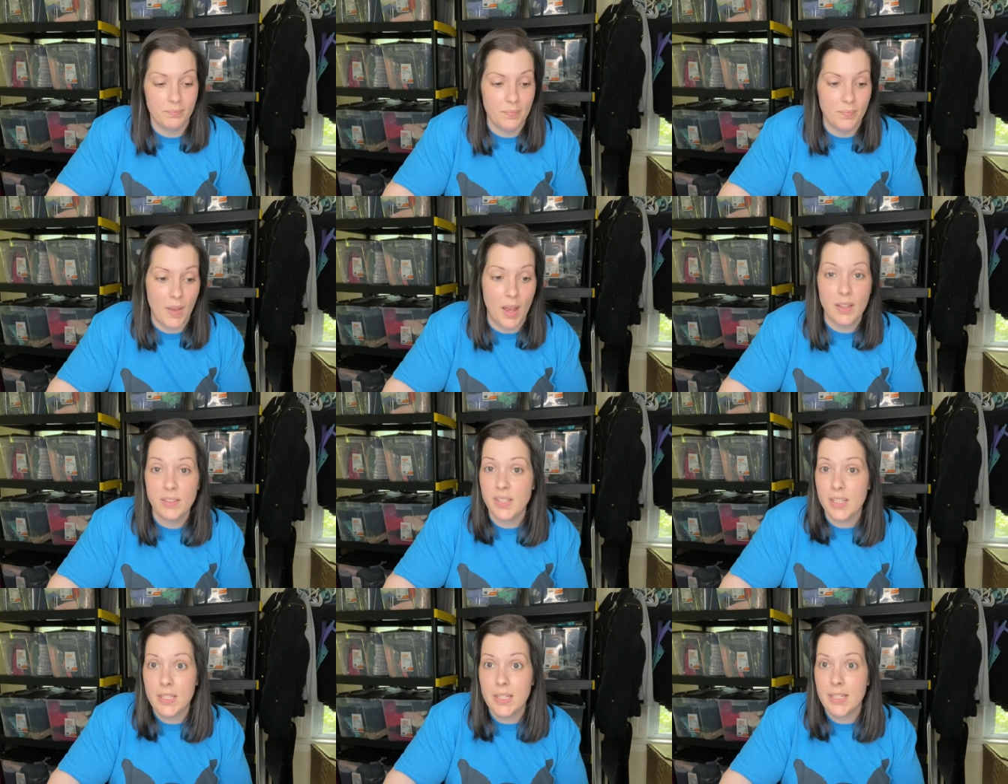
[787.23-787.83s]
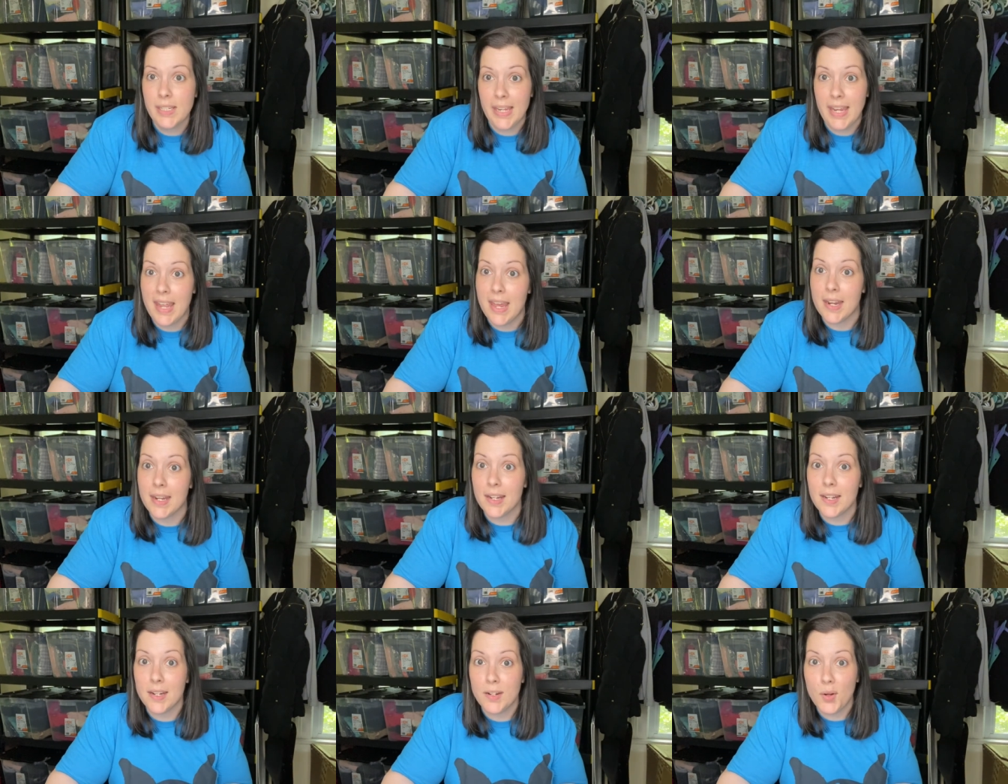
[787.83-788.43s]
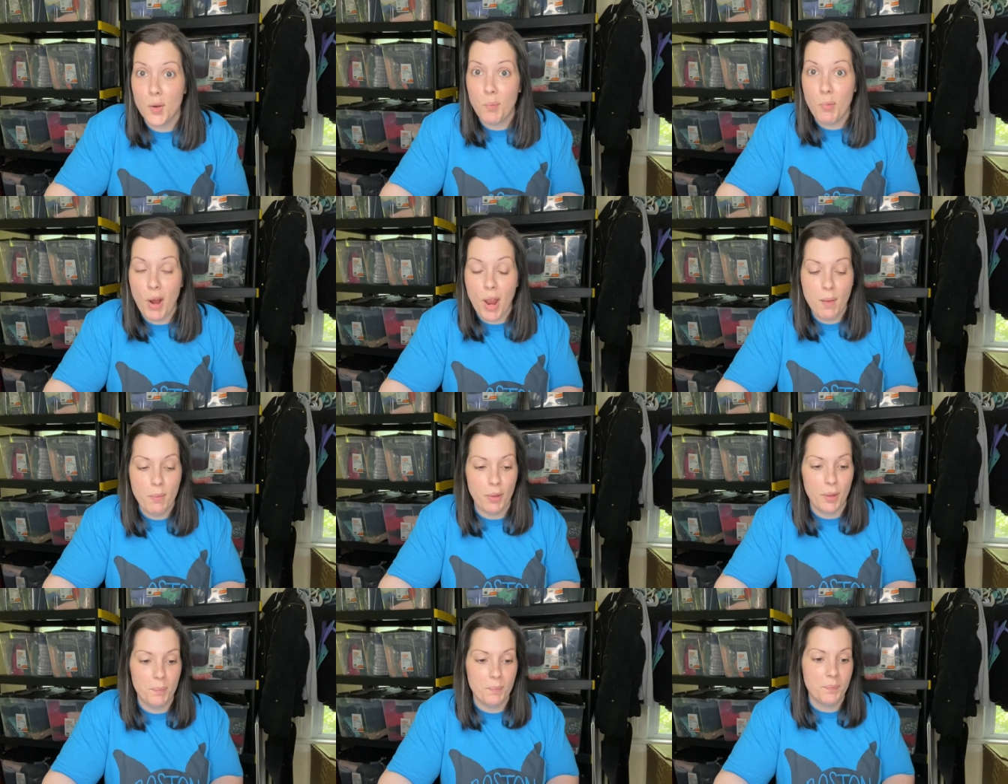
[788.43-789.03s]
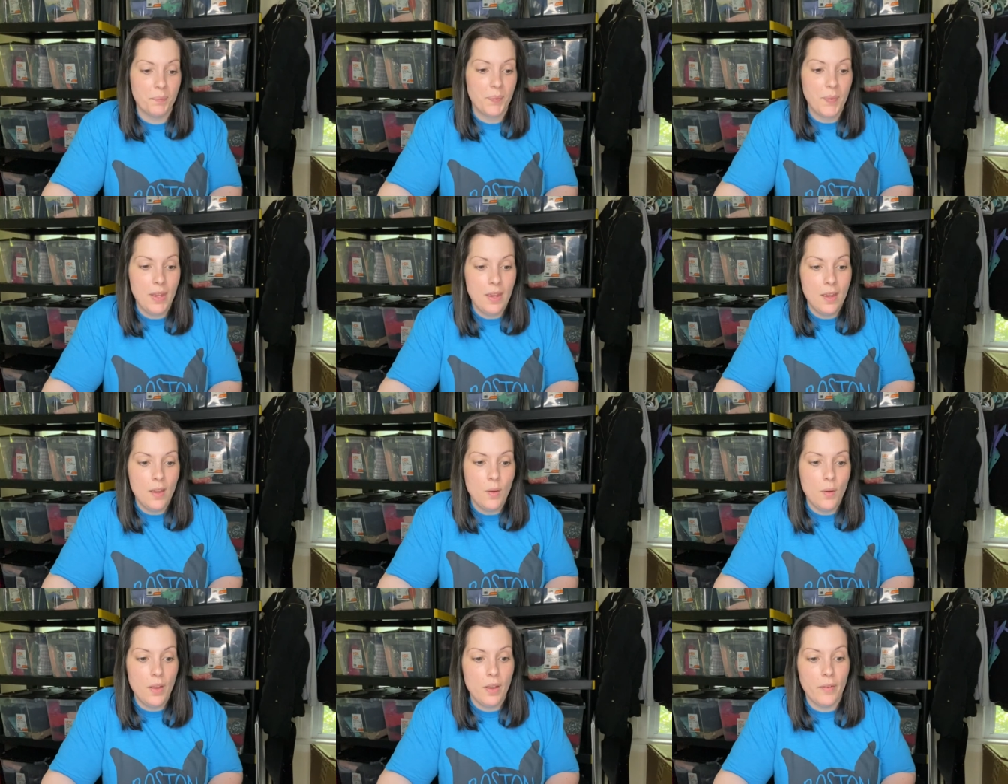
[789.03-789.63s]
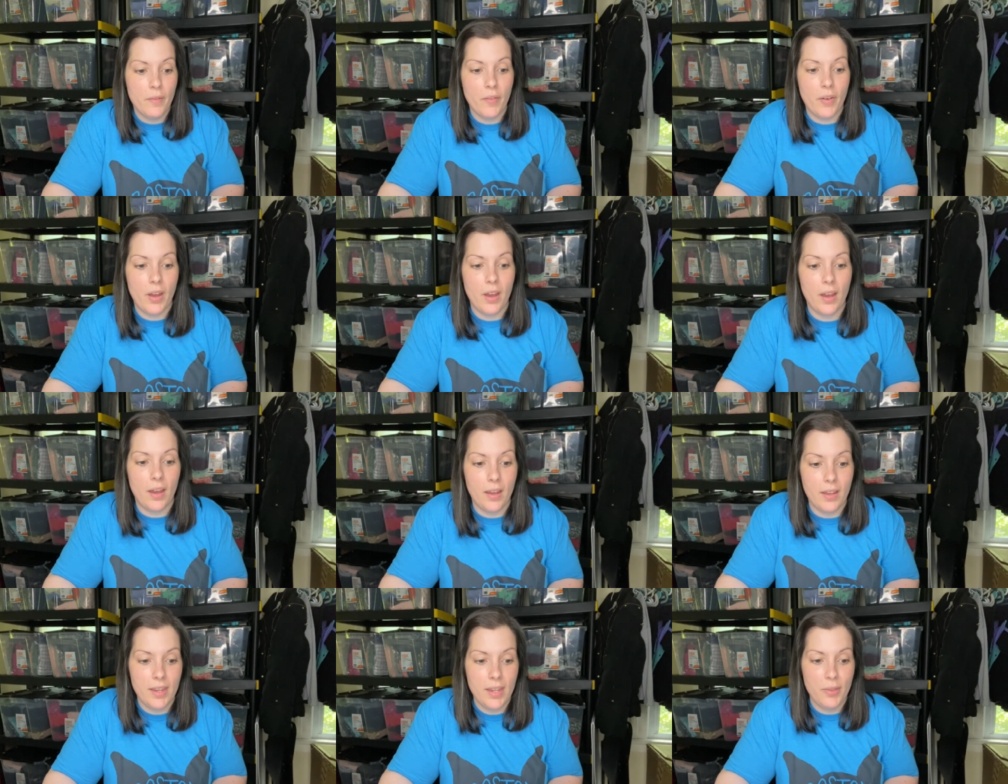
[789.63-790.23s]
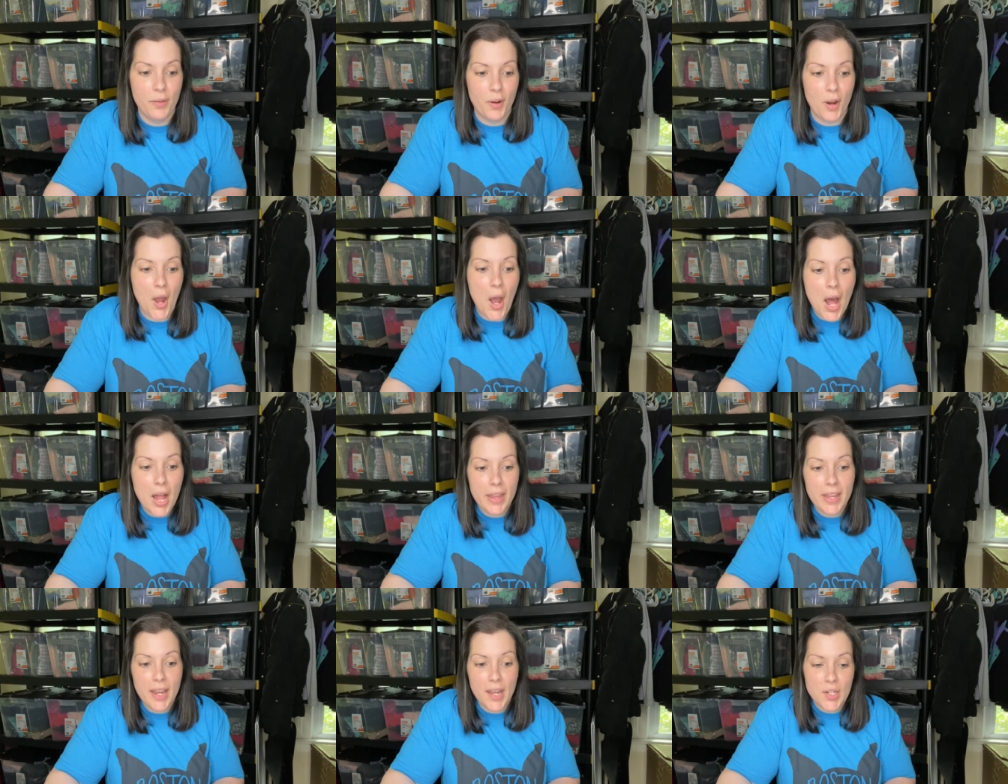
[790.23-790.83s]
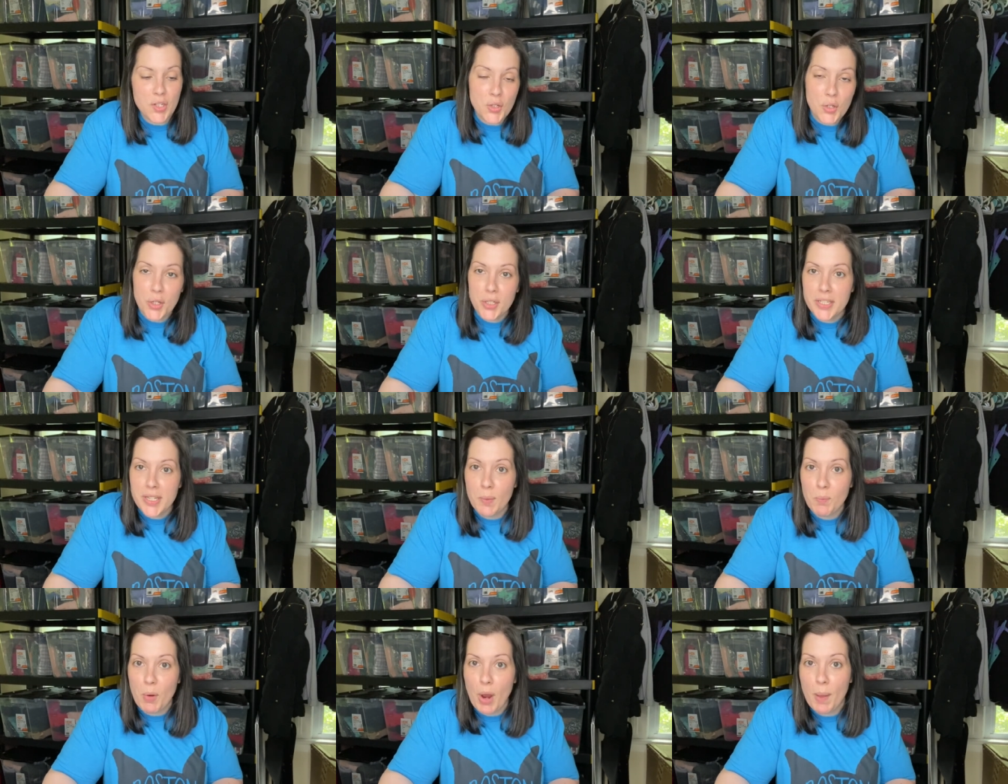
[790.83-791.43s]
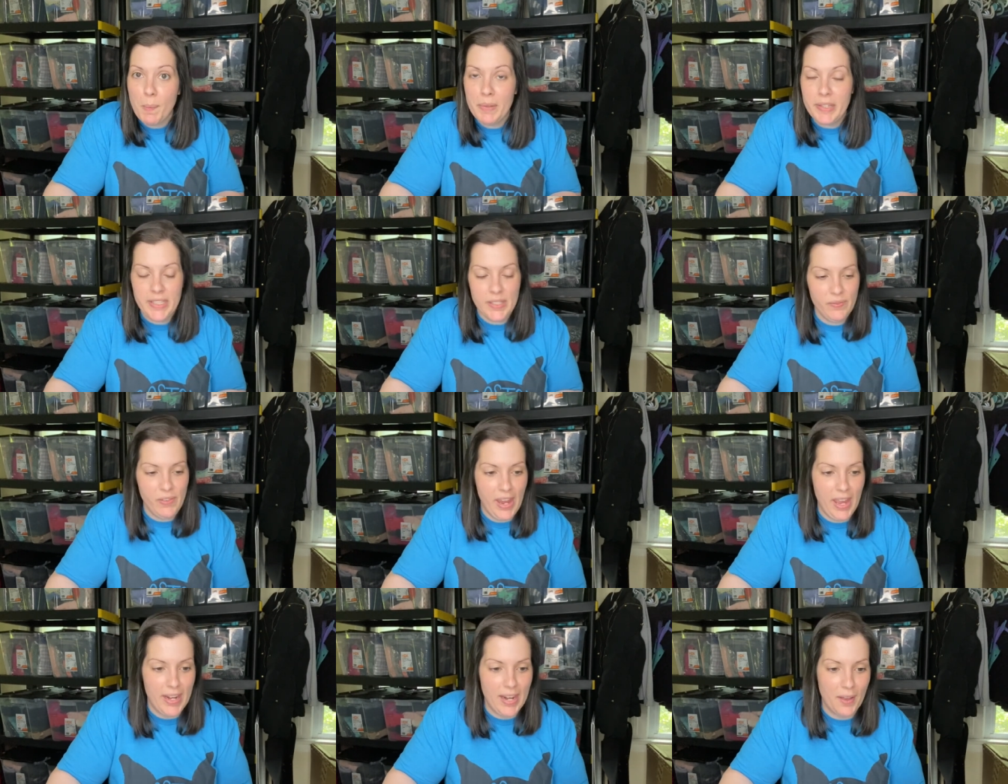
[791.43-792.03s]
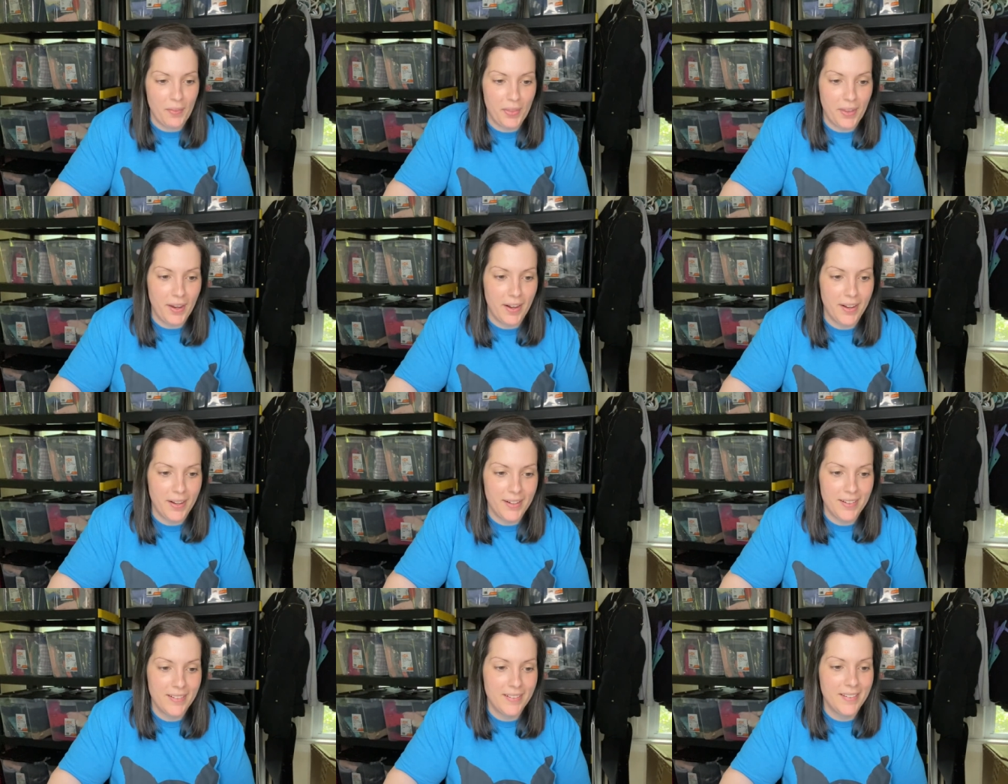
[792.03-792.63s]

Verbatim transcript: I'll send it to Canada, no problem. We have uh, either a Holly Hunter or Tim Robbins fan out there.